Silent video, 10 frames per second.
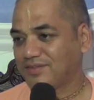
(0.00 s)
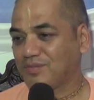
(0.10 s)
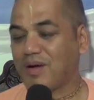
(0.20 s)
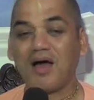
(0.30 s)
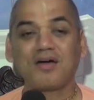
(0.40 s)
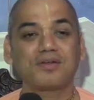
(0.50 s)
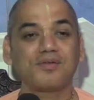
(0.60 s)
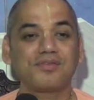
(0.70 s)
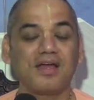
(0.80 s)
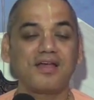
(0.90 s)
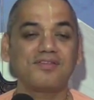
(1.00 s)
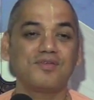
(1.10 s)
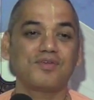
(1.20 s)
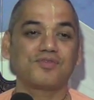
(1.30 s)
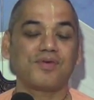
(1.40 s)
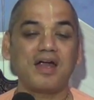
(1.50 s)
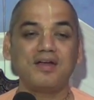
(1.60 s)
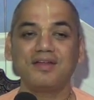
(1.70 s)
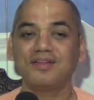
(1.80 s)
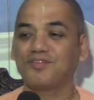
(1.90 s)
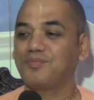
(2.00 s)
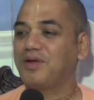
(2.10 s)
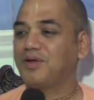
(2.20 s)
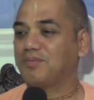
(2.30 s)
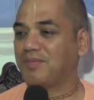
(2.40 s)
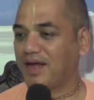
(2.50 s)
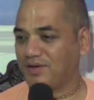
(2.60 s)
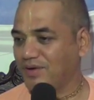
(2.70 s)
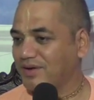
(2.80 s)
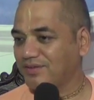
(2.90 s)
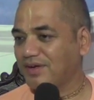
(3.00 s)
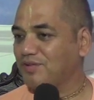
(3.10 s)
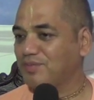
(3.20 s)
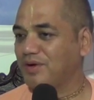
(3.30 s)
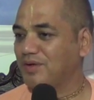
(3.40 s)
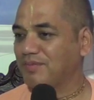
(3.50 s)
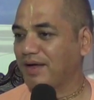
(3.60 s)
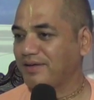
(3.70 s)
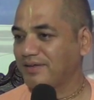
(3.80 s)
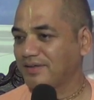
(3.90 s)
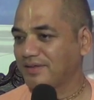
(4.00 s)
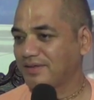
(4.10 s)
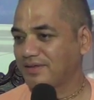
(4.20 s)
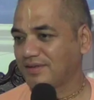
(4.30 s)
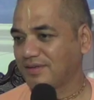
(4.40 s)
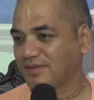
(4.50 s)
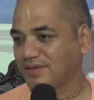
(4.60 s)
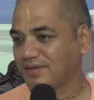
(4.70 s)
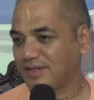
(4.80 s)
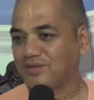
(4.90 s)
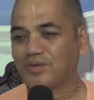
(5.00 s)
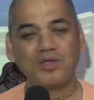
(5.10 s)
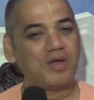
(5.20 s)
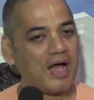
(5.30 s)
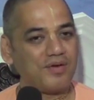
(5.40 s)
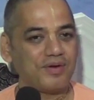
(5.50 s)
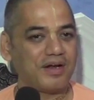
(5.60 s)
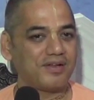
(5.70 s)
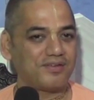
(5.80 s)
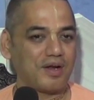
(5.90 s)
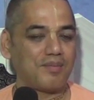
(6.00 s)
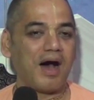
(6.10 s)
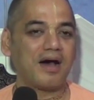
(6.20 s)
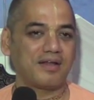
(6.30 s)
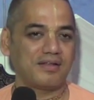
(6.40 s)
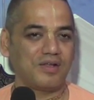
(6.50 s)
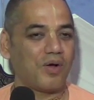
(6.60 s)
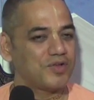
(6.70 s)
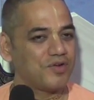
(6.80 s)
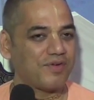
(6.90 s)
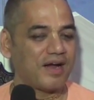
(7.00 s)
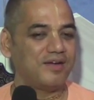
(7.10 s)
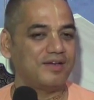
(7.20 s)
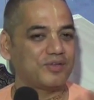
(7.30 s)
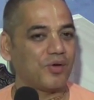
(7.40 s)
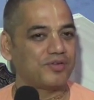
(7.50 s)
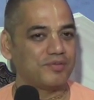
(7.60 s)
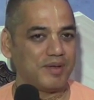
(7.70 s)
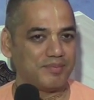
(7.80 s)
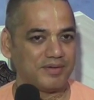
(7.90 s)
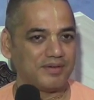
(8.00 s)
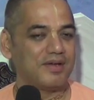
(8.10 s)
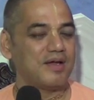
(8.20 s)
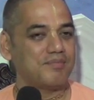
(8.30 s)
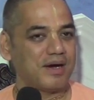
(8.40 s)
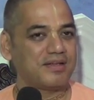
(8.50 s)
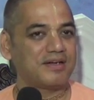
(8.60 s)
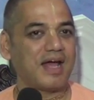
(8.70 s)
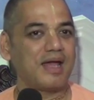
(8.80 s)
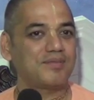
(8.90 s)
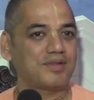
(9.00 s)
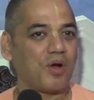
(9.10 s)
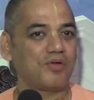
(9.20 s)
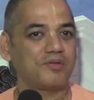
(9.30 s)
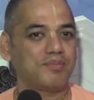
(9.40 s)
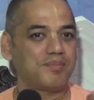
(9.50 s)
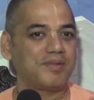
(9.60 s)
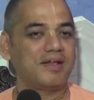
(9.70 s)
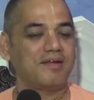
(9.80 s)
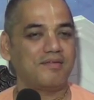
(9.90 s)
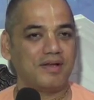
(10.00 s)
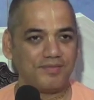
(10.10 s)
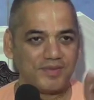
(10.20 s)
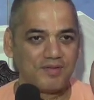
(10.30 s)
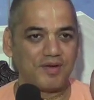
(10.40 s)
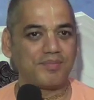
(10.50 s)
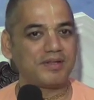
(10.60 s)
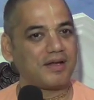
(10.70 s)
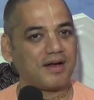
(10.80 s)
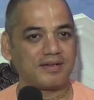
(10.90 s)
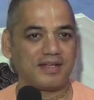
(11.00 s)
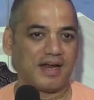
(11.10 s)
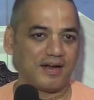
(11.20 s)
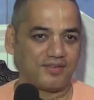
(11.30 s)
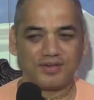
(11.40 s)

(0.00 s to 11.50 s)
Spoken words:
So Bhagavatam says he was fighting the speed of mind. You understand speed of mind? That's why I could understand Maharathis, how they were fighting 1,000 people. By the time 1,000 people, they lift their weapon, they cut their hands.